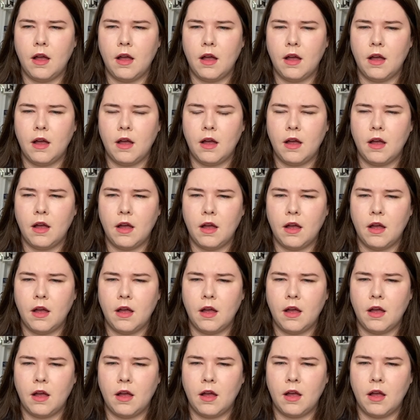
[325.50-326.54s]

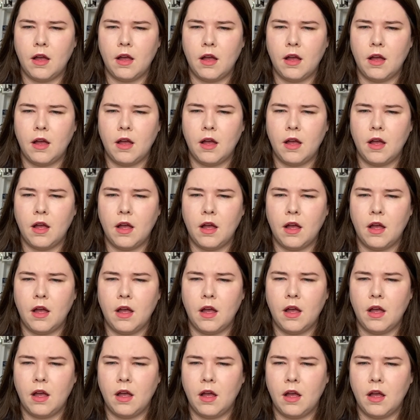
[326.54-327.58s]

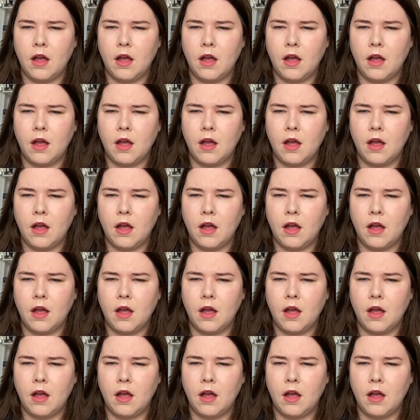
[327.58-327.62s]
(not speaking)